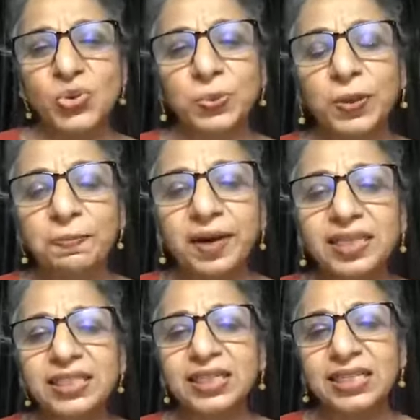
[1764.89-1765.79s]
we
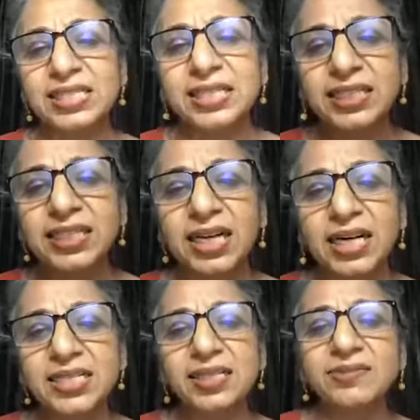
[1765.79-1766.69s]
might consider
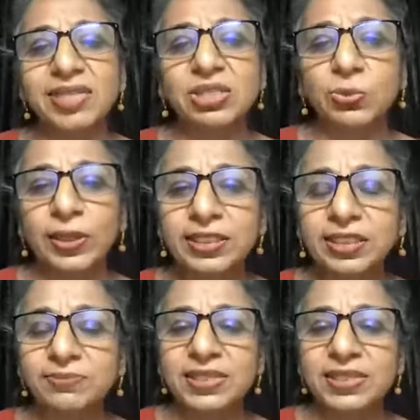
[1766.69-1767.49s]
ourselves as victims,